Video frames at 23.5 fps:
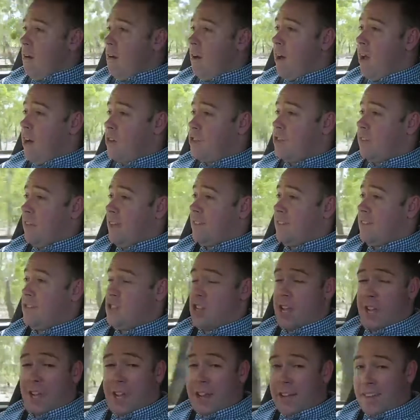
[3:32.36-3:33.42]
I actually had to
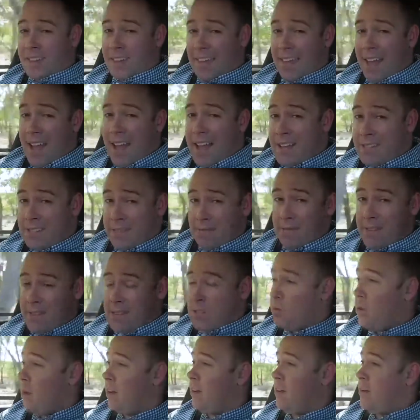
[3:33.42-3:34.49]
check under the guards of this
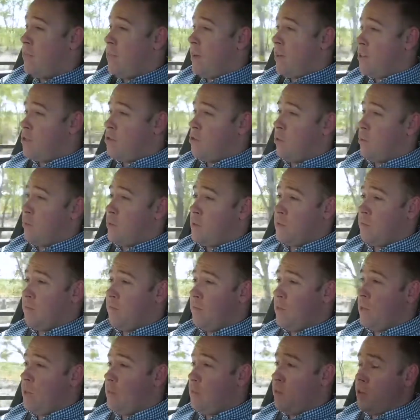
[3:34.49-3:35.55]
one to make sure it wasn't
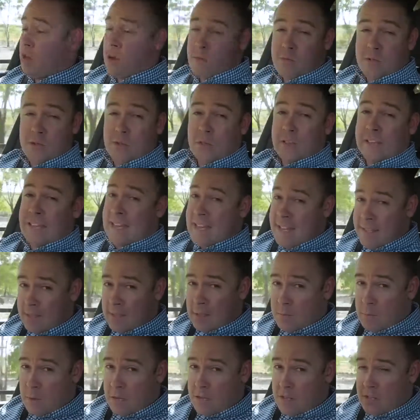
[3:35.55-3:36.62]
fitted with the optional air
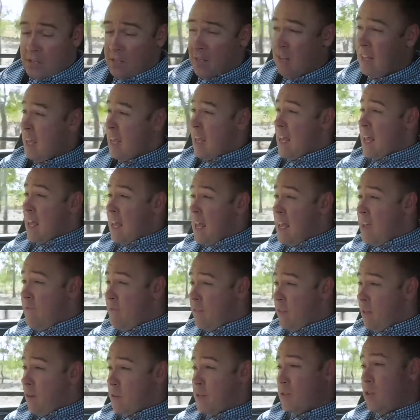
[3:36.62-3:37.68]
suspension, even
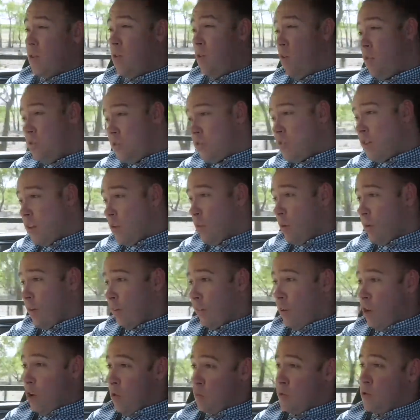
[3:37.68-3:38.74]
though it's also wearing the
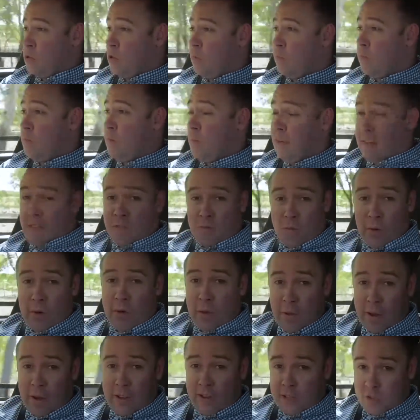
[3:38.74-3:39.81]
optional bigger
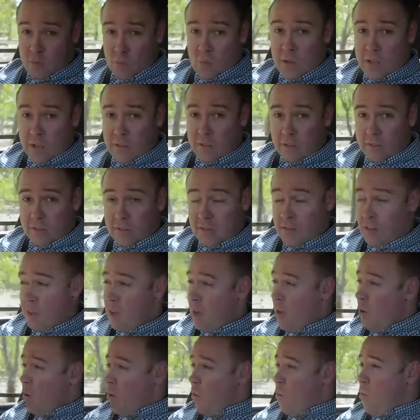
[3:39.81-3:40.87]
21-inch wheels.
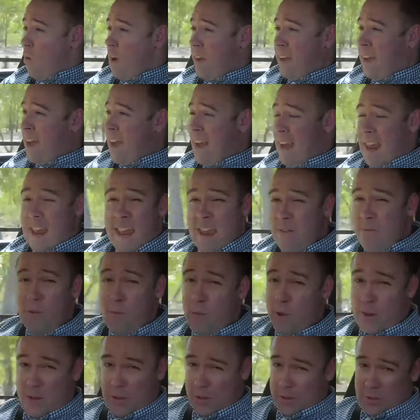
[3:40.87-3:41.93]
Why can't
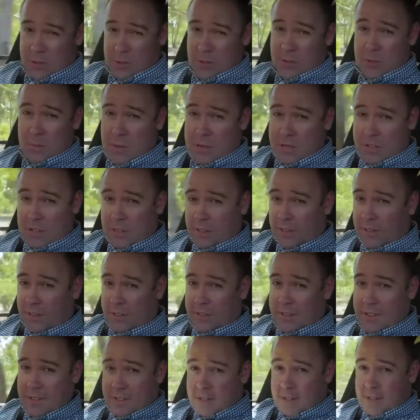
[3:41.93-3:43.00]
everyone do suspension like
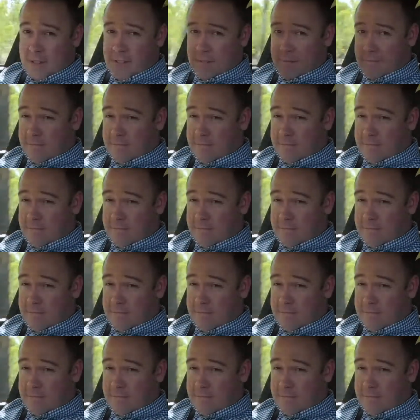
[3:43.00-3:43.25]
this?